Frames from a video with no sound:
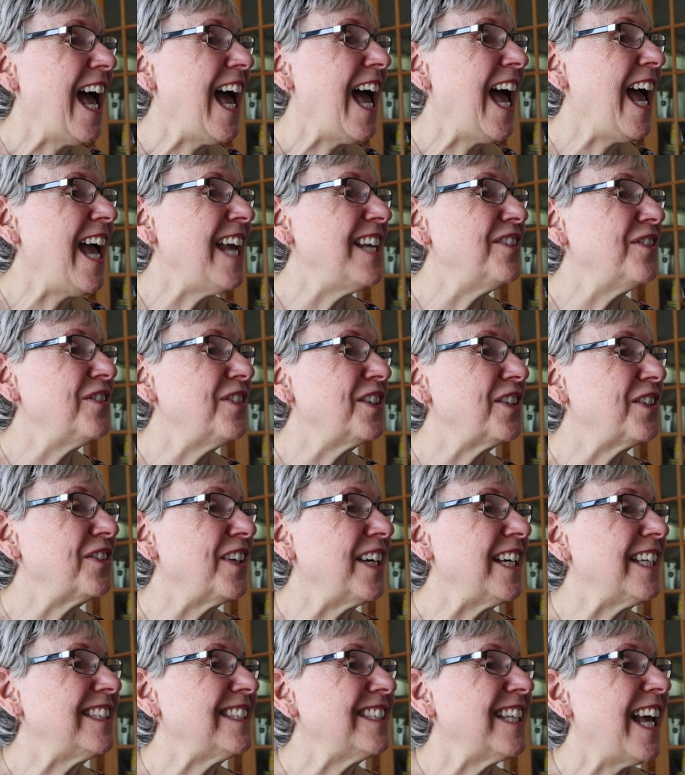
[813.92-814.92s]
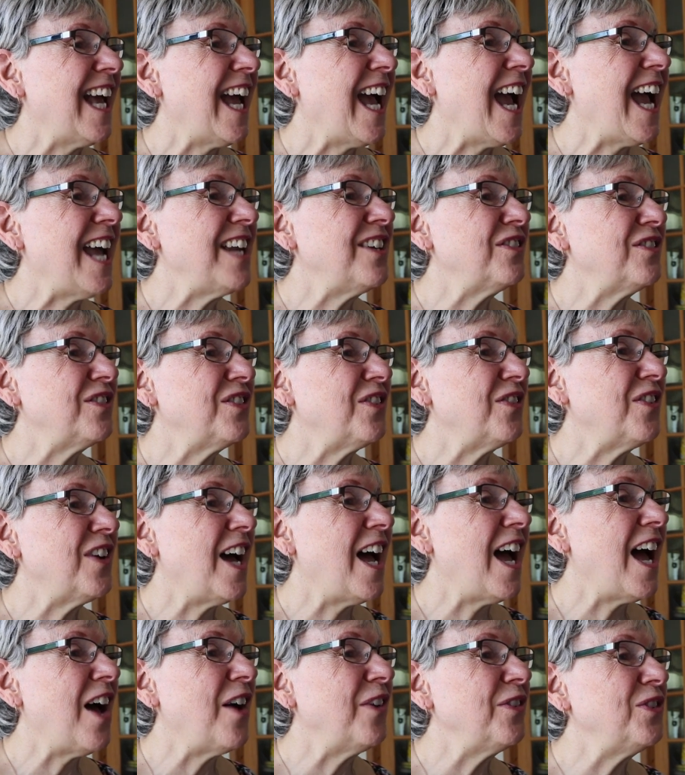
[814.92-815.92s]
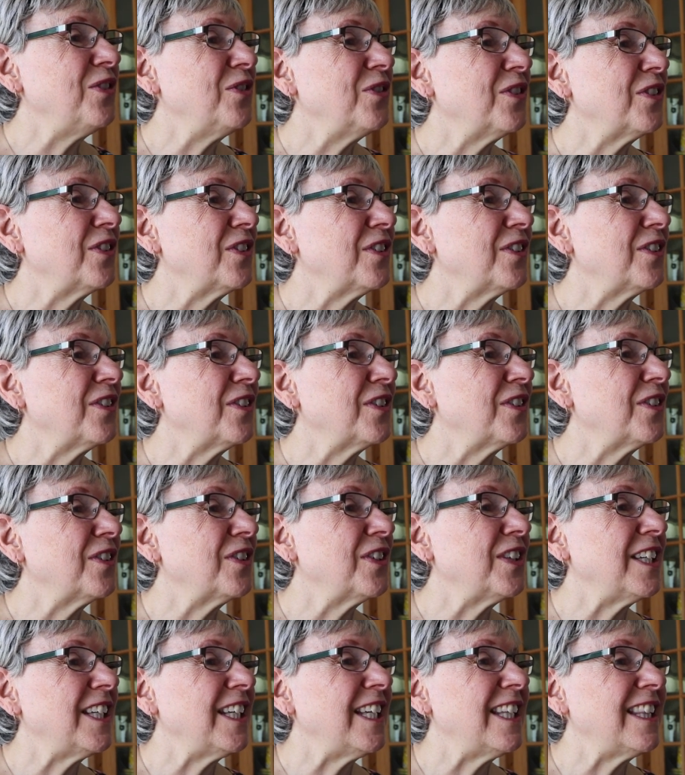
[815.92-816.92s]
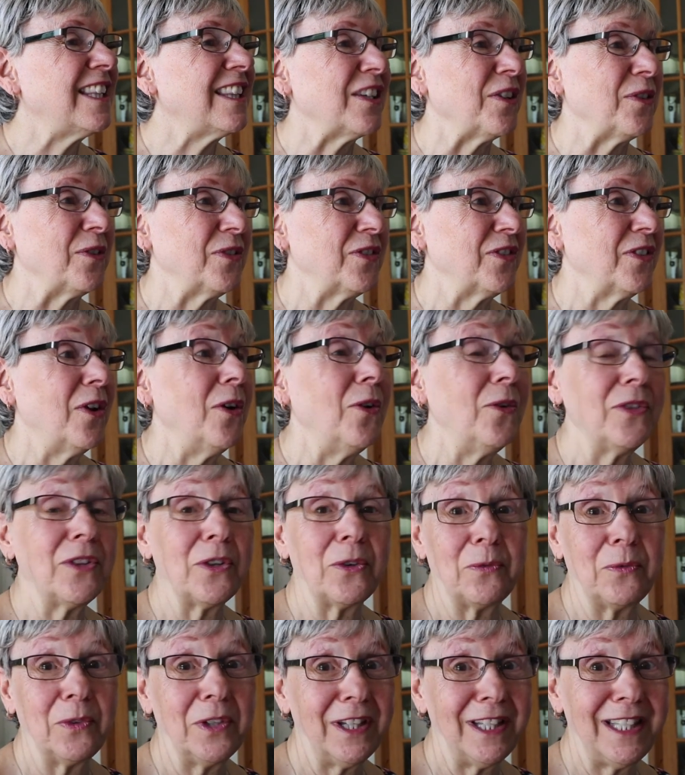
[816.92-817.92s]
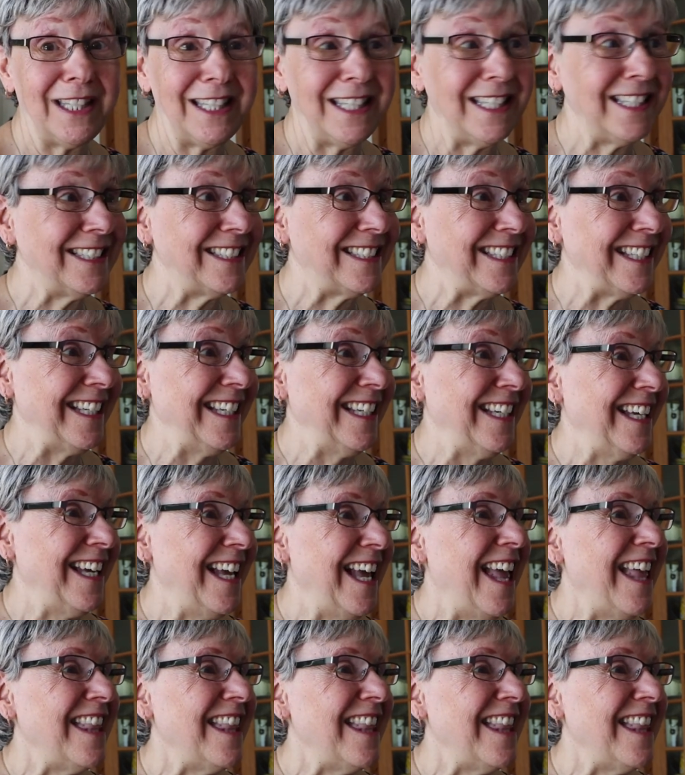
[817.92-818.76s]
Hi, Nona Grace. I don't know how you could eat those. Oh, they're really easy.